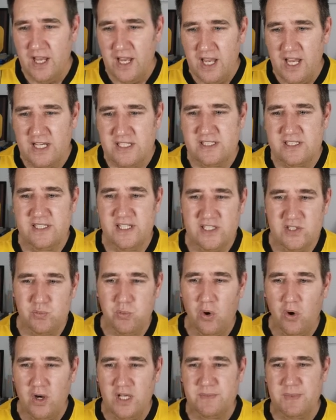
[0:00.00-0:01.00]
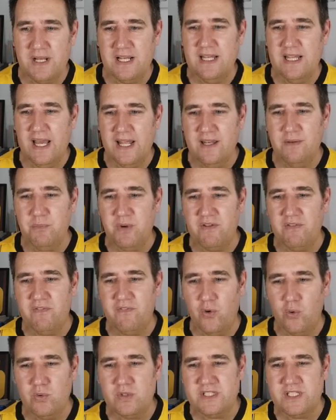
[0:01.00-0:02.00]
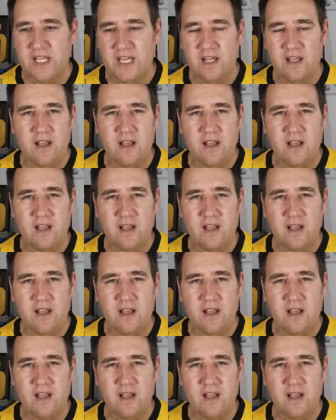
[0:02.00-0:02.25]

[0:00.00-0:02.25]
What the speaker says: Assist-wise, McLennan with 14,